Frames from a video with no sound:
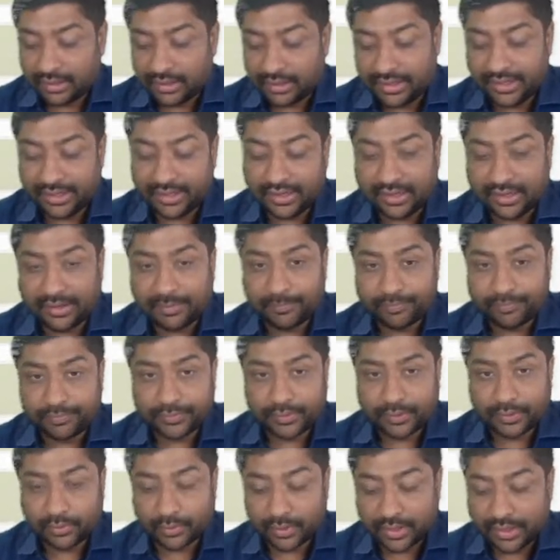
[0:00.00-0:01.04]
DNA?
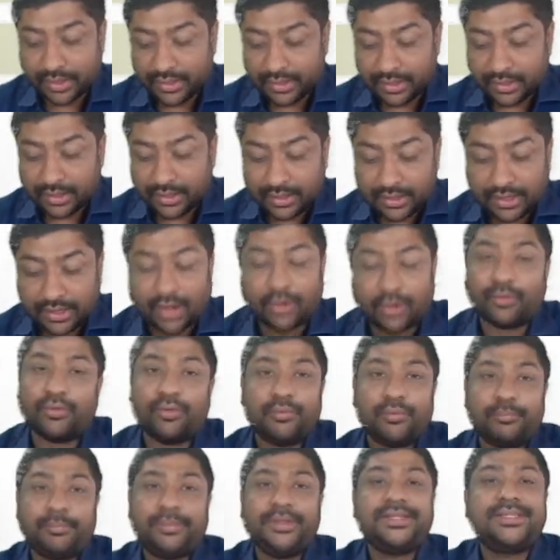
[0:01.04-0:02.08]
Okay. Now,
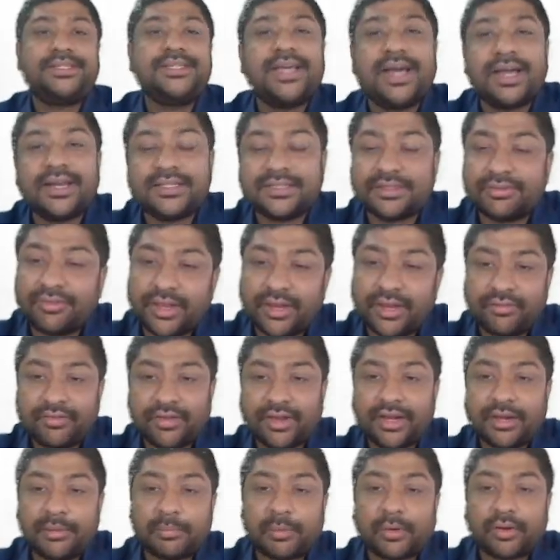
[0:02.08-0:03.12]
PCR is a very,
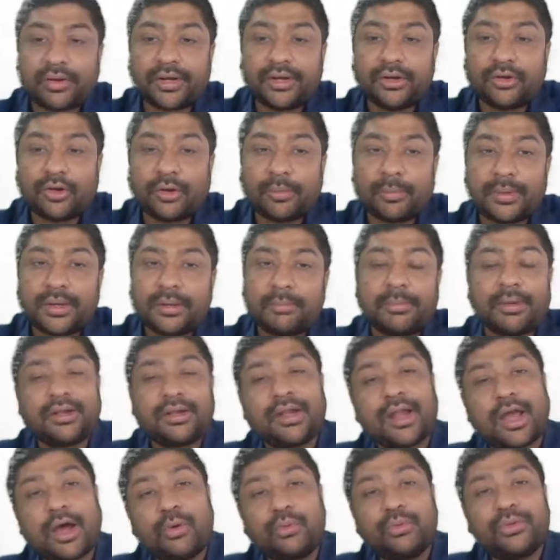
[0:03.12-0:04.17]
very important topic, but
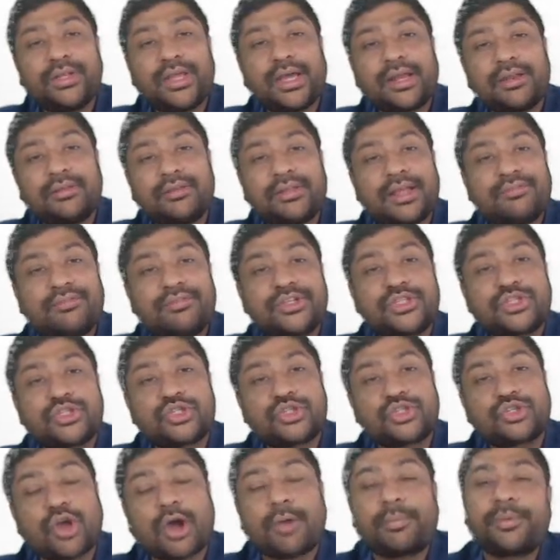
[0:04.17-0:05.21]
now they have
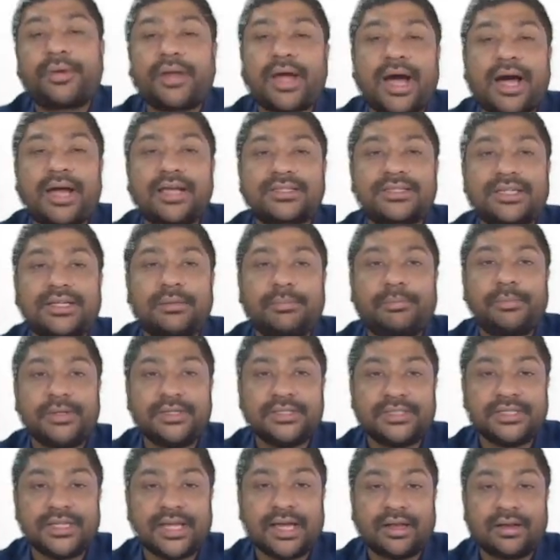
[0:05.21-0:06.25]
stopped asking
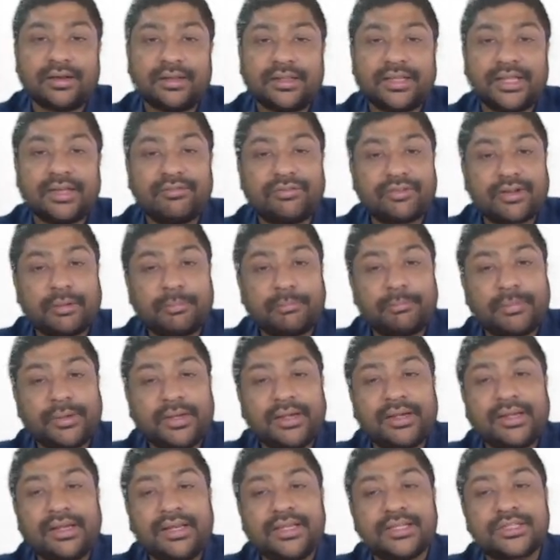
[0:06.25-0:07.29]
PCR. They have
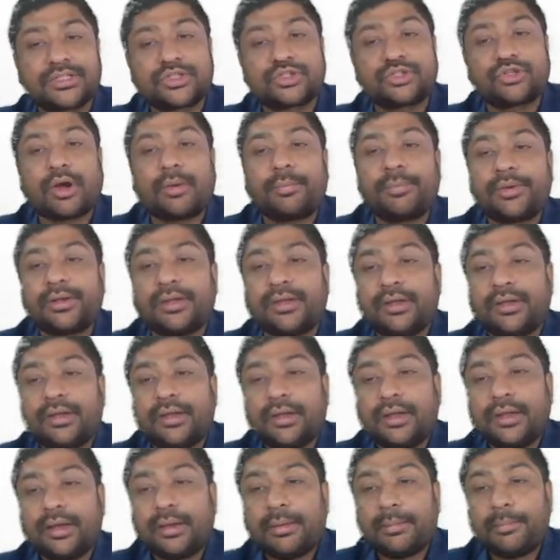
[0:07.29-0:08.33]
completely stopped
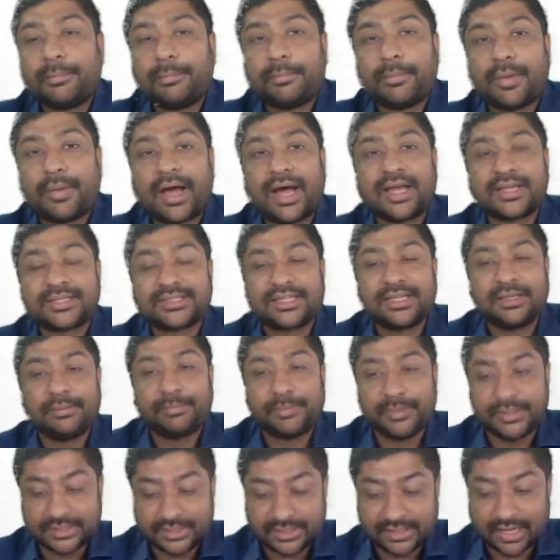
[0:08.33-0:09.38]
asking
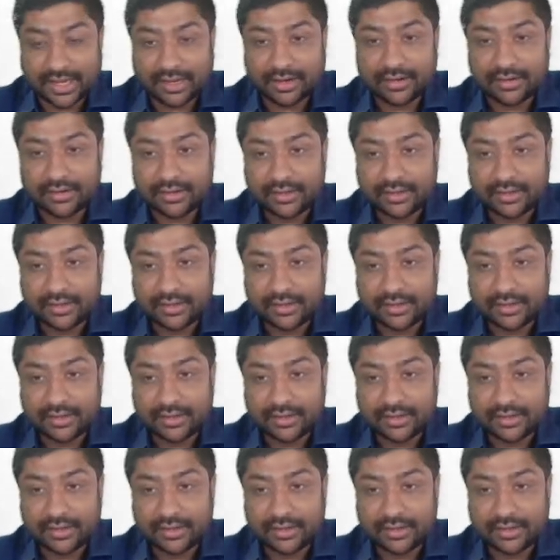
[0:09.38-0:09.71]
PCR.